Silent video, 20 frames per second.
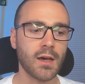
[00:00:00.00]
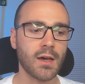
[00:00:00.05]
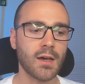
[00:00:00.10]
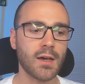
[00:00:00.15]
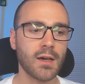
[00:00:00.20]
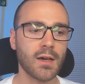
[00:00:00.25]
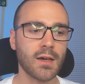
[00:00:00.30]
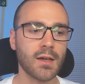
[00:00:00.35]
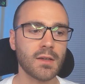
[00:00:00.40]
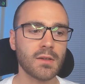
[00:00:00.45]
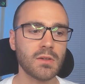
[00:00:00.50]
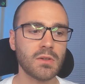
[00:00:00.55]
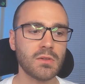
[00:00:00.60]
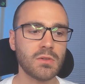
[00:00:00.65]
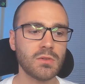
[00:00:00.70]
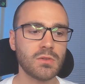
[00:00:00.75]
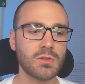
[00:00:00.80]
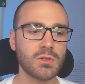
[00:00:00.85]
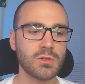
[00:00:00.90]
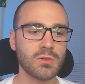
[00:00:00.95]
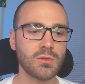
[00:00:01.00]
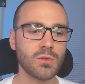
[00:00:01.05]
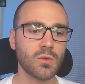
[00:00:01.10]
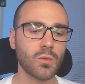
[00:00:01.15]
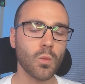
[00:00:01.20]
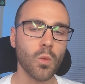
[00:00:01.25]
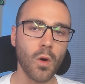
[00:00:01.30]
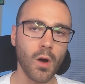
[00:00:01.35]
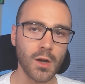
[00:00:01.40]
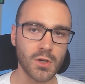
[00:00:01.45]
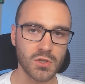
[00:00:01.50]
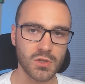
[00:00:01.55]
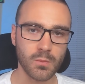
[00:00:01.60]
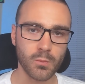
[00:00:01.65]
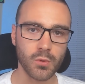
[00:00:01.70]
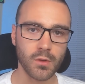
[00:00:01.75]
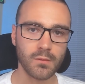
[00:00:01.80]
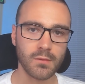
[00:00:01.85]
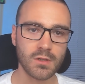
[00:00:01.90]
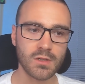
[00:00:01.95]
to watch the
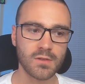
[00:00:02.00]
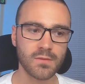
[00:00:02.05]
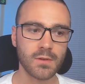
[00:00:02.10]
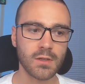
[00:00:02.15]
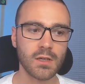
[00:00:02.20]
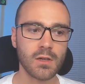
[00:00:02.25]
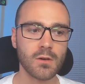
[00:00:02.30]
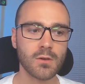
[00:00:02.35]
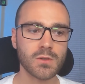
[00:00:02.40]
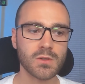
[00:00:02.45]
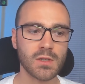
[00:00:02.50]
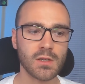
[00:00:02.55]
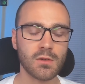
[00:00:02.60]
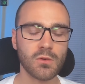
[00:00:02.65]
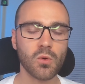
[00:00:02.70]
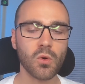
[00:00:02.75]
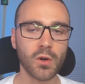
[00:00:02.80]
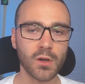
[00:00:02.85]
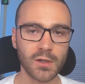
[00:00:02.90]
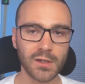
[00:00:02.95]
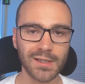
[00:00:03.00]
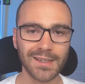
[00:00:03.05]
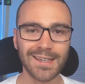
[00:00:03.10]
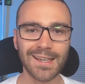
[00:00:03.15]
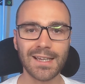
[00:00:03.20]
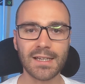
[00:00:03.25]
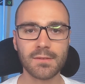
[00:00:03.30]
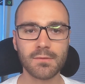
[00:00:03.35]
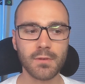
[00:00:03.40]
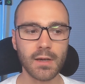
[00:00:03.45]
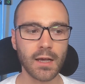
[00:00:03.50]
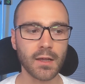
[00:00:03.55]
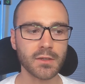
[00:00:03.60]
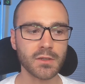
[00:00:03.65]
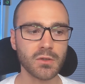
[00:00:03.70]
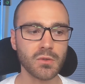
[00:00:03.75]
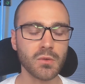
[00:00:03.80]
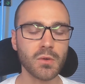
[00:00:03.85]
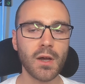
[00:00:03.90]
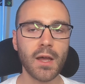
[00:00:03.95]
previous videos in order to gain
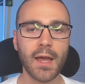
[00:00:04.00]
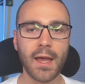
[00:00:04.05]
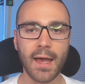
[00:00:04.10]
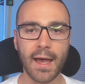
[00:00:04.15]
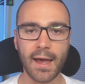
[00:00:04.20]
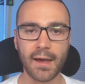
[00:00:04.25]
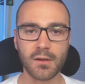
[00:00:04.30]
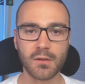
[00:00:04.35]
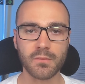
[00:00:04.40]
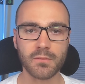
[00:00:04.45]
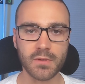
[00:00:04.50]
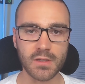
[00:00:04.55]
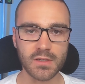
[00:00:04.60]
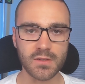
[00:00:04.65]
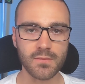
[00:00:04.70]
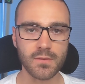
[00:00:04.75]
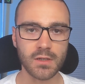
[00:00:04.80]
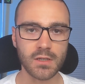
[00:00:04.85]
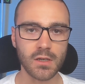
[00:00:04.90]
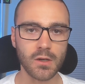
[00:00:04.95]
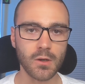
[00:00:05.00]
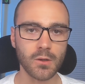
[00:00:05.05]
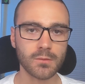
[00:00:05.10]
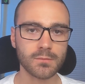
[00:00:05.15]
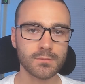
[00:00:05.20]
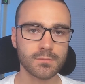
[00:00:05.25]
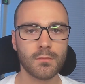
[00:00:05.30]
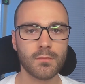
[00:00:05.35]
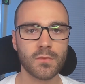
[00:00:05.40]
value out of this video.